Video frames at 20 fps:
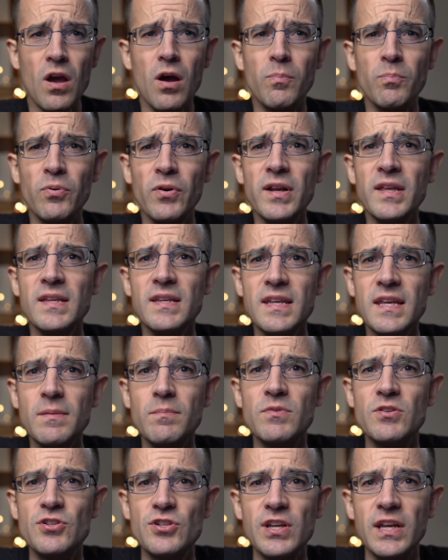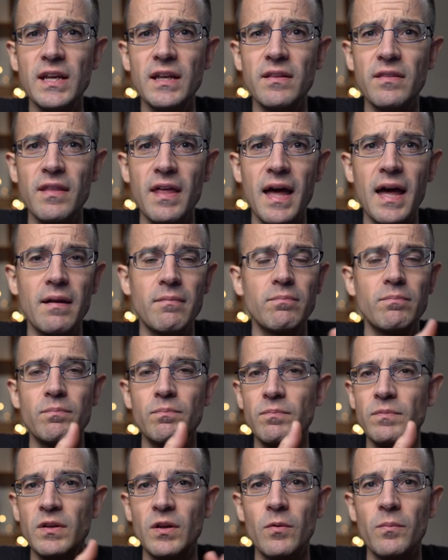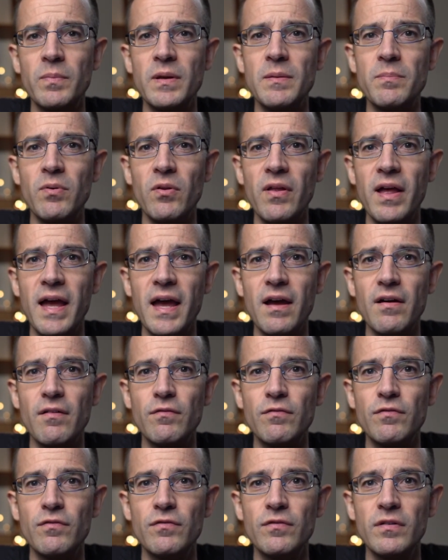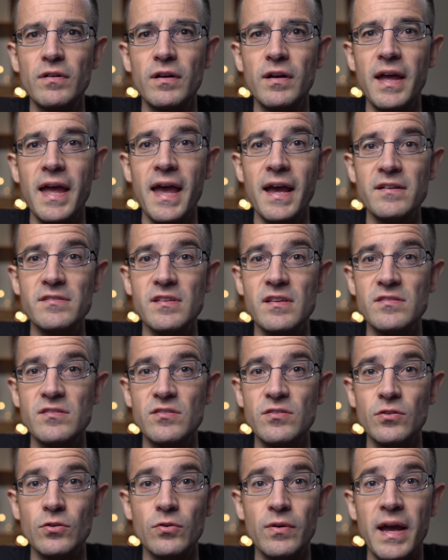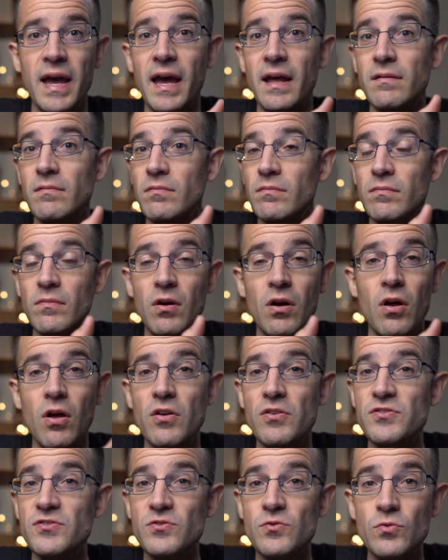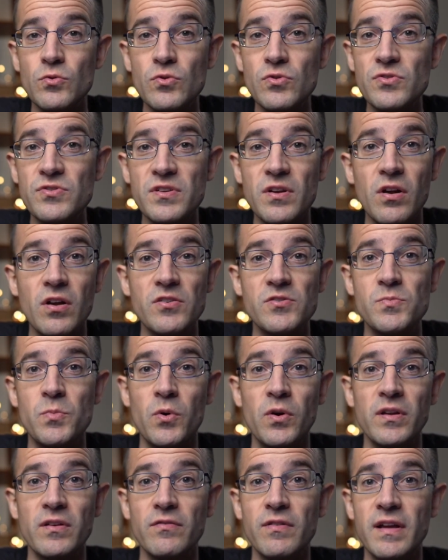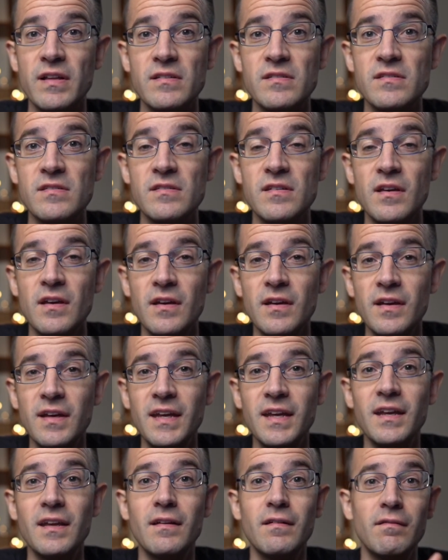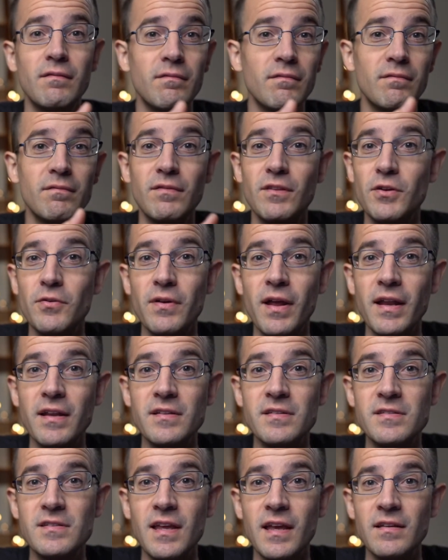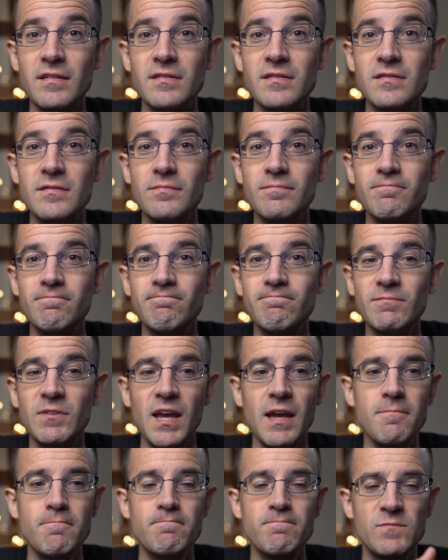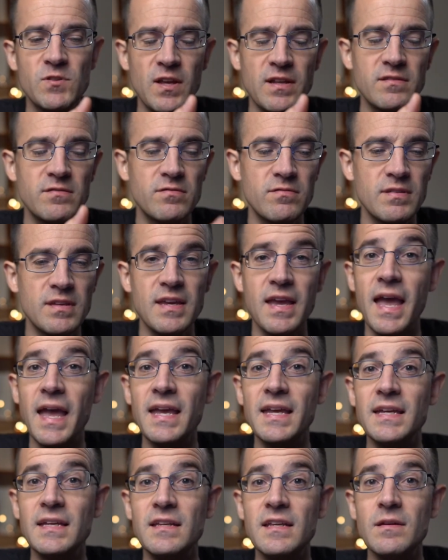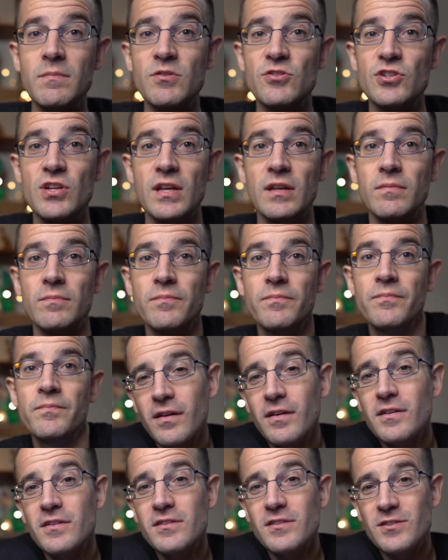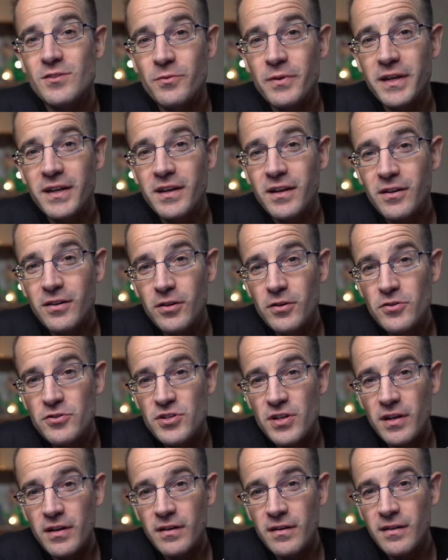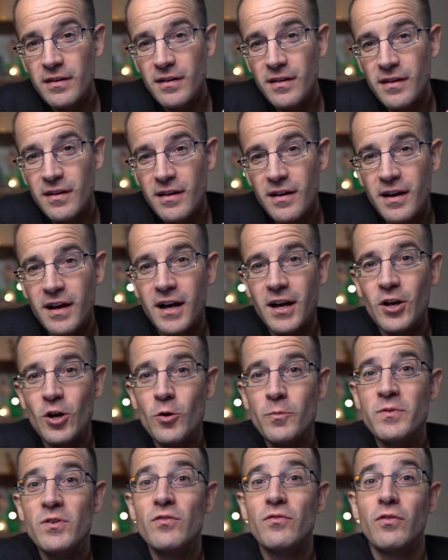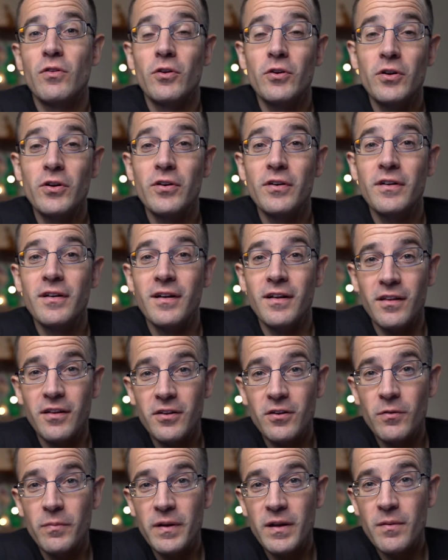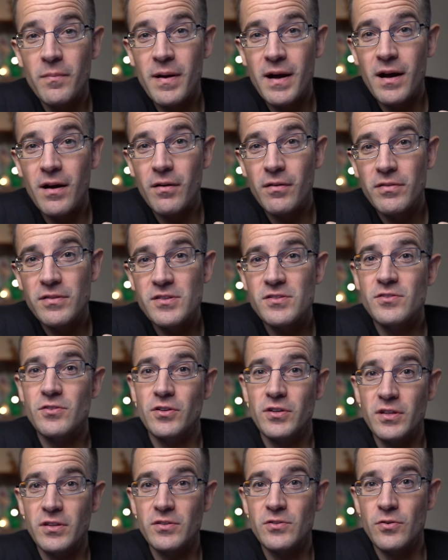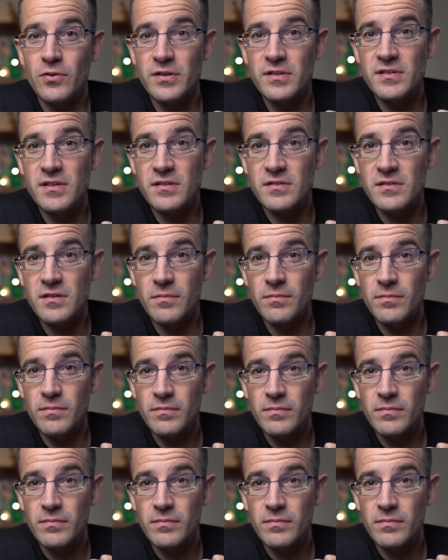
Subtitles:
pretty neat machine that people have access to at all schools and all sporting events in the United States. Okay, so that's the AED machine. So in conclusion, I hope you've learned a little bit about the circulatory system.